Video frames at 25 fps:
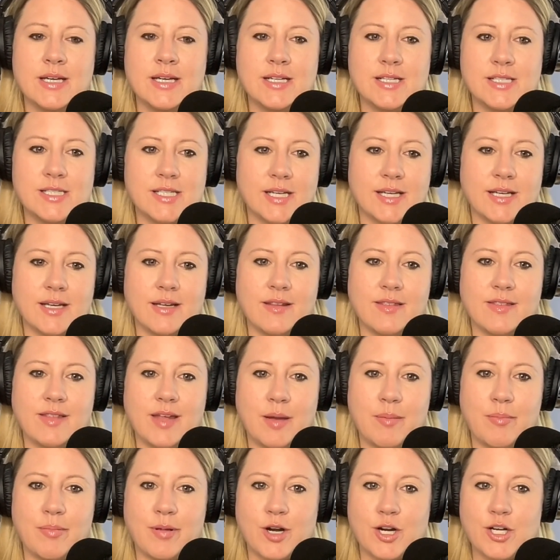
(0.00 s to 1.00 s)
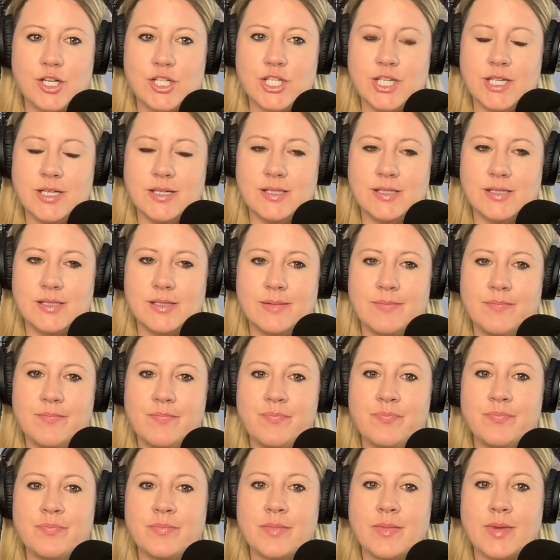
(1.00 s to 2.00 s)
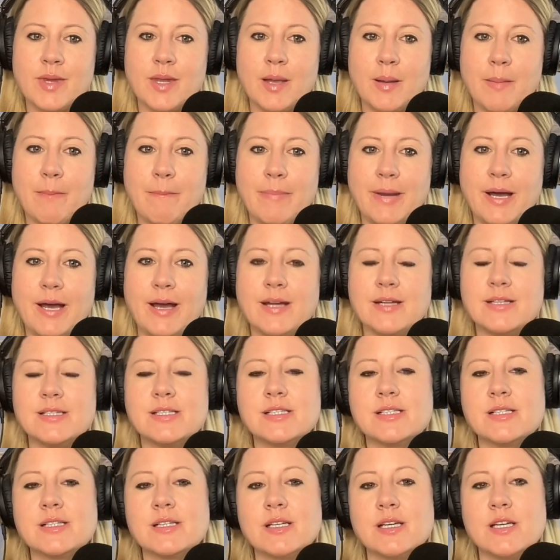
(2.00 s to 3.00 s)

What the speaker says: ticket they purchase. But